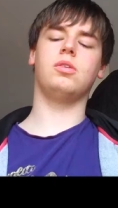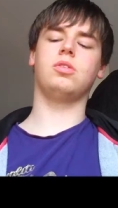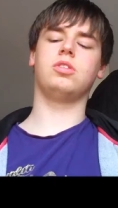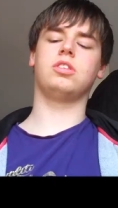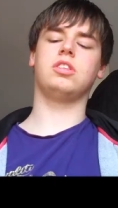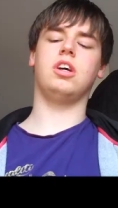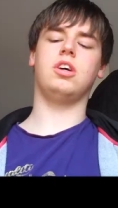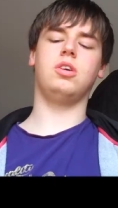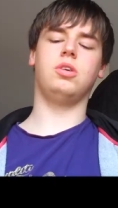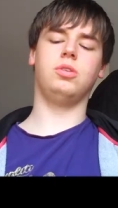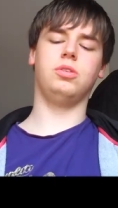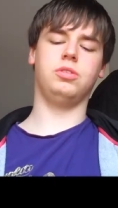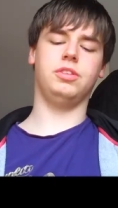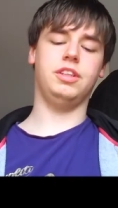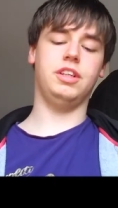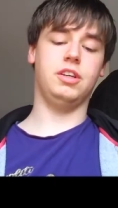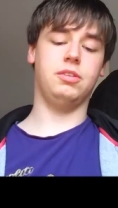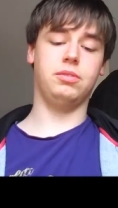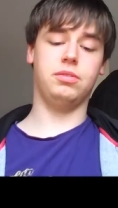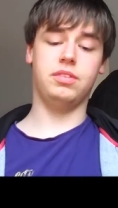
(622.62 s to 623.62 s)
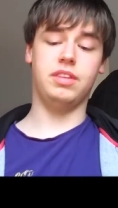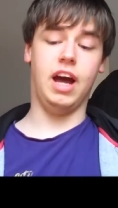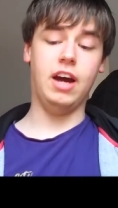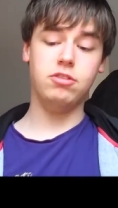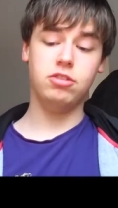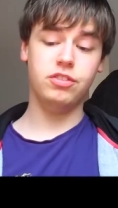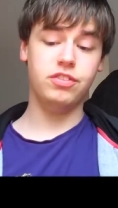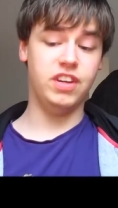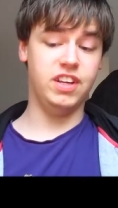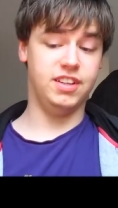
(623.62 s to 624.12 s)
So, you know, that
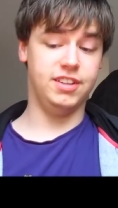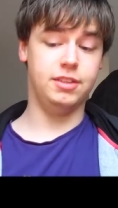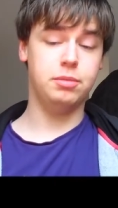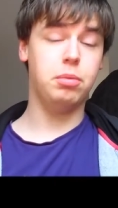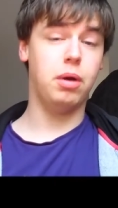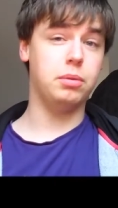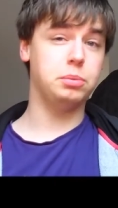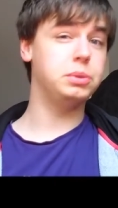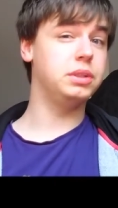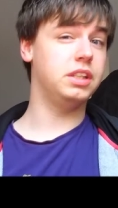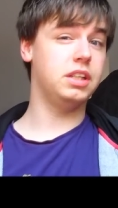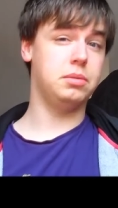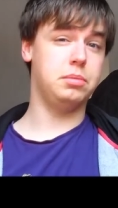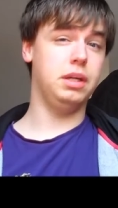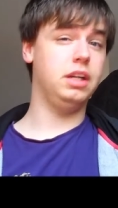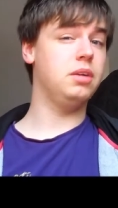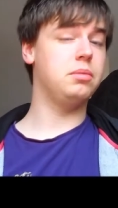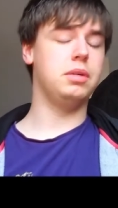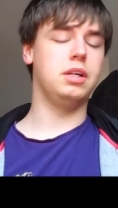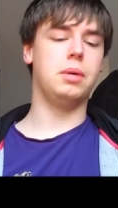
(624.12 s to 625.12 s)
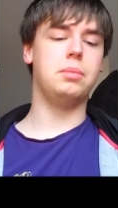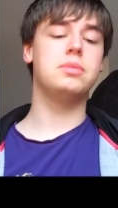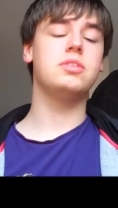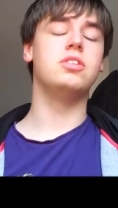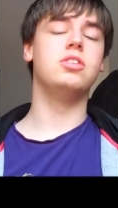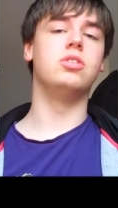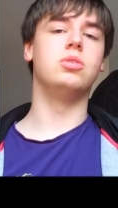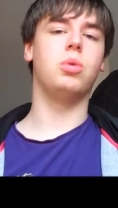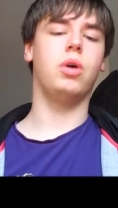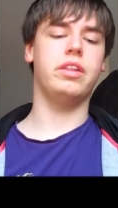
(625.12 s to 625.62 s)
reveal is probably going to be coming up
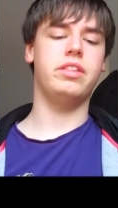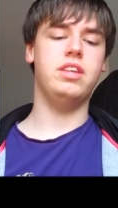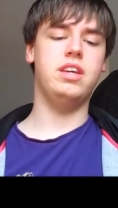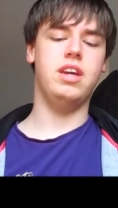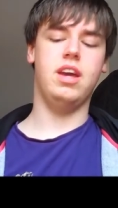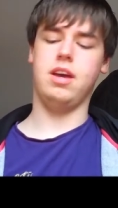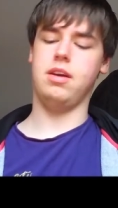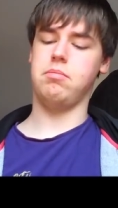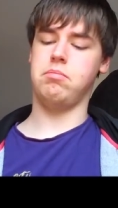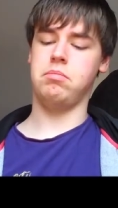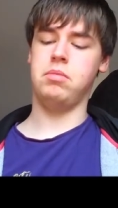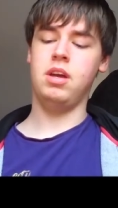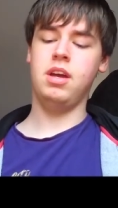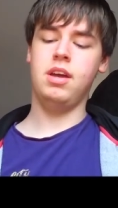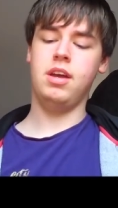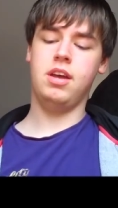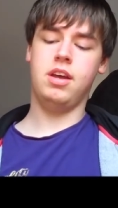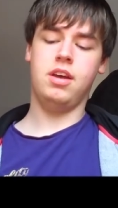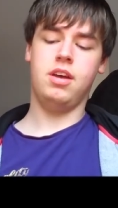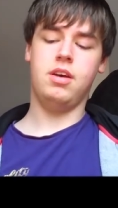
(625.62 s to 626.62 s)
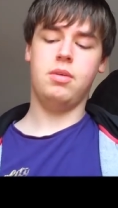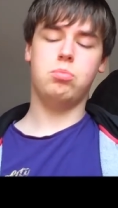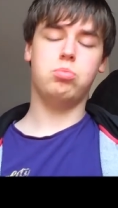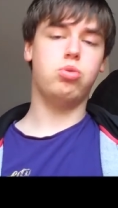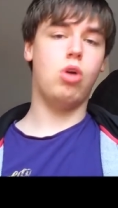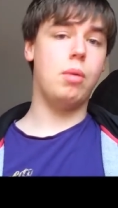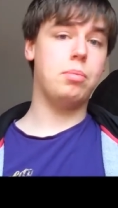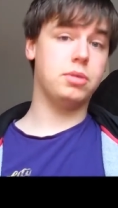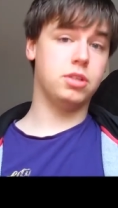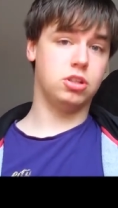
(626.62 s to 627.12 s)
soon, what the um,
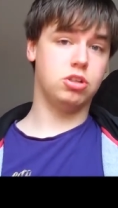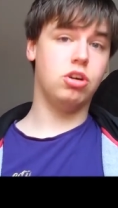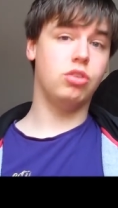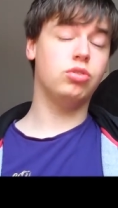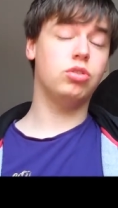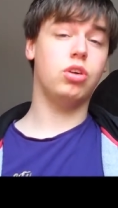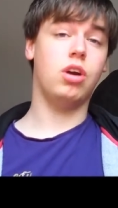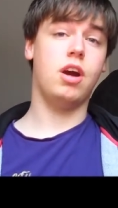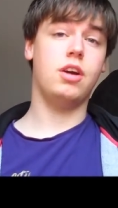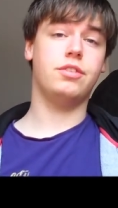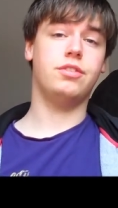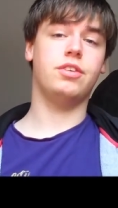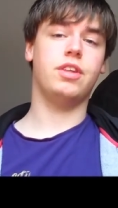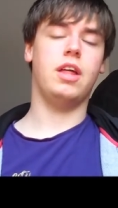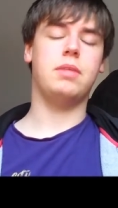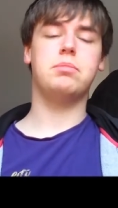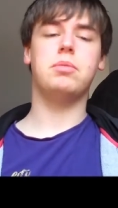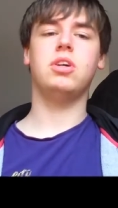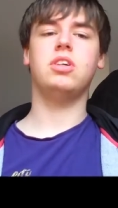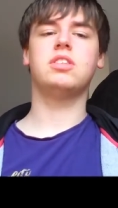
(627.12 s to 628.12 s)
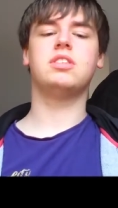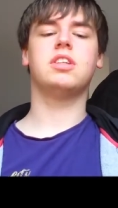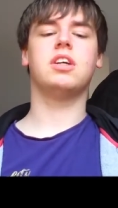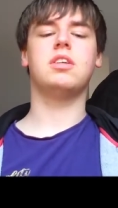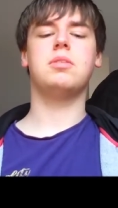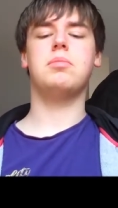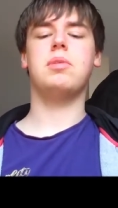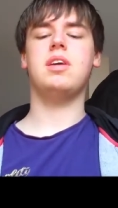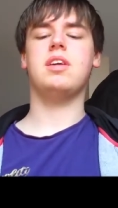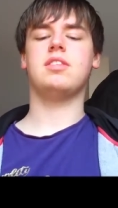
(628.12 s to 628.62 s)
proper cover art for that book is going
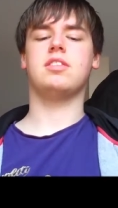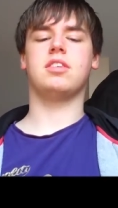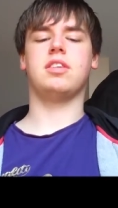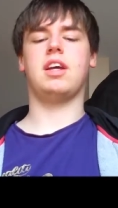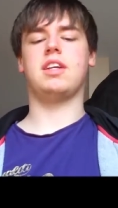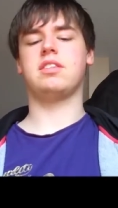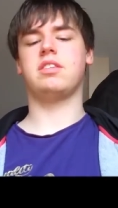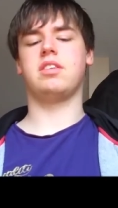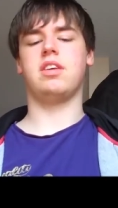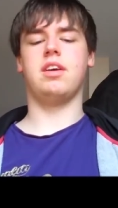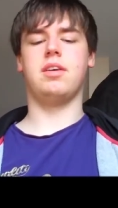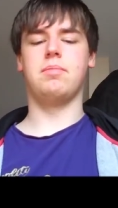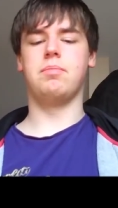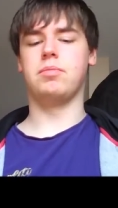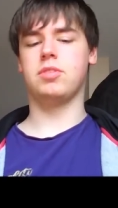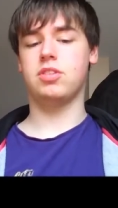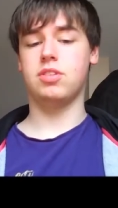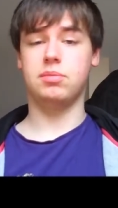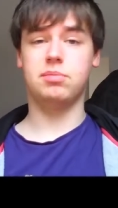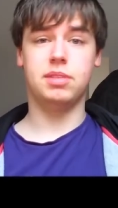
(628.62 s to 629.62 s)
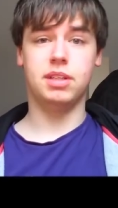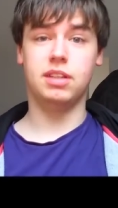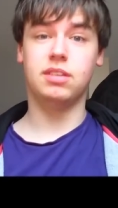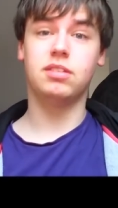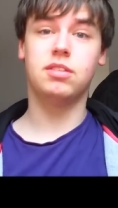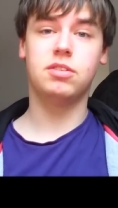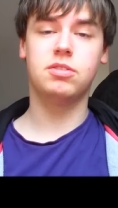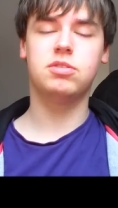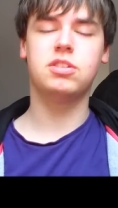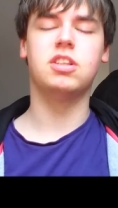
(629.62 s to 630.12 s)
to be. So that's um, something
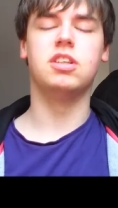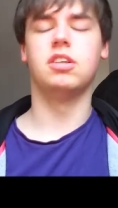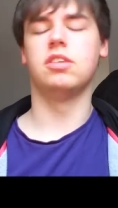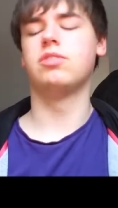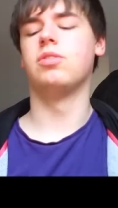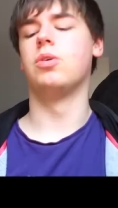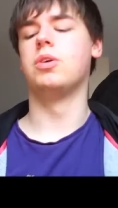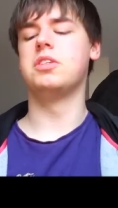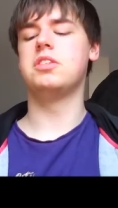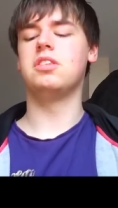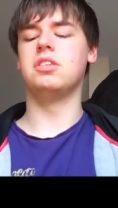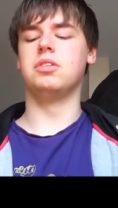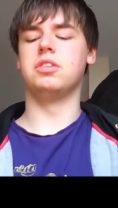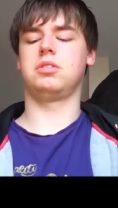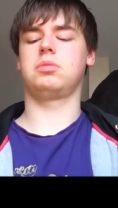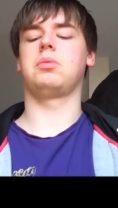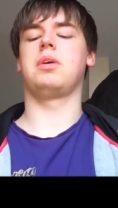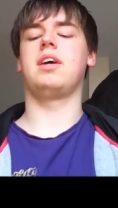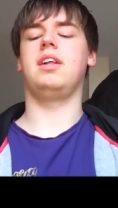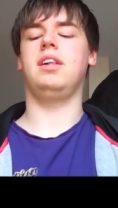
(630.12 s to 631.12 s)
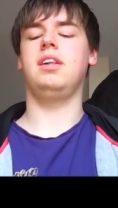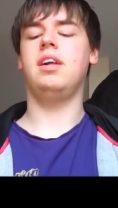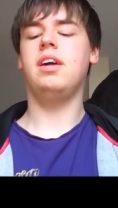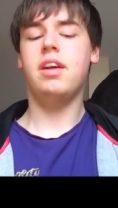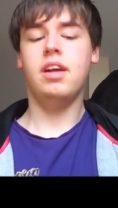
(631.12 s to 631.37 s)
to look forward to as well,